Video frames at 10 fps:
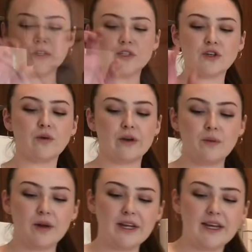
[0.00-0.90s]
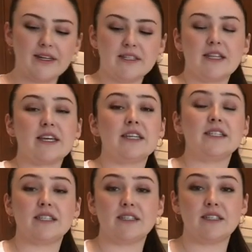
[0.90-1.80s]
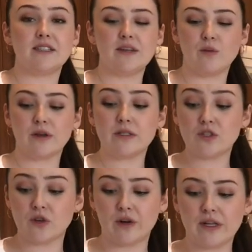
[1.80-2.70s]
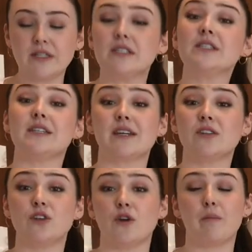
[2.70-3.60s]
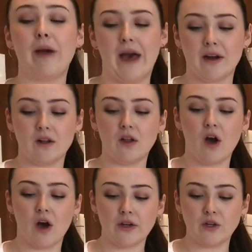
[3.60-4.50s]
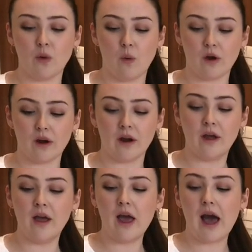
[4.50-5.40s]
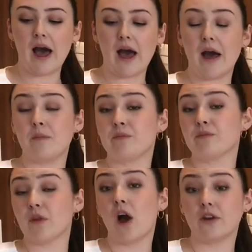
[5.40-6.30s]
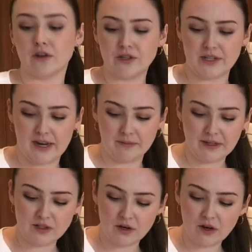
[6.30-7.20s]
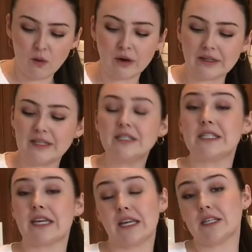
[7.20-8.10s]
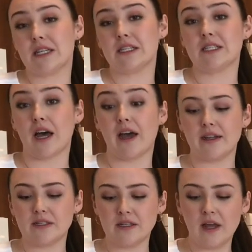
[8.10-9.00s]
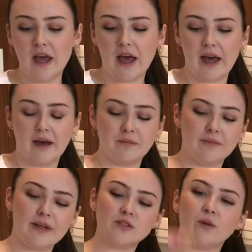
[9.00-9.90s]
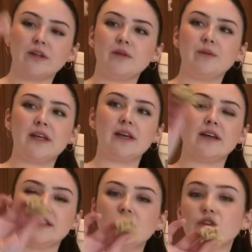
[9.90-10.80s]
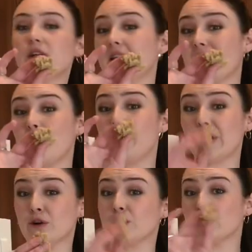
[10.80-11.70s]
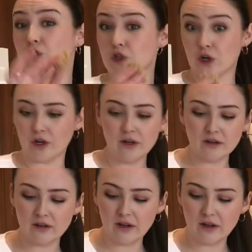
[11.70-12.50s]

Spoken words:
So you're going to want to get it to the consistency where it's starting to stick to your paddle on your stand mixer, or at least sticking to the sides. It's going to be essentially like a buttered sugar.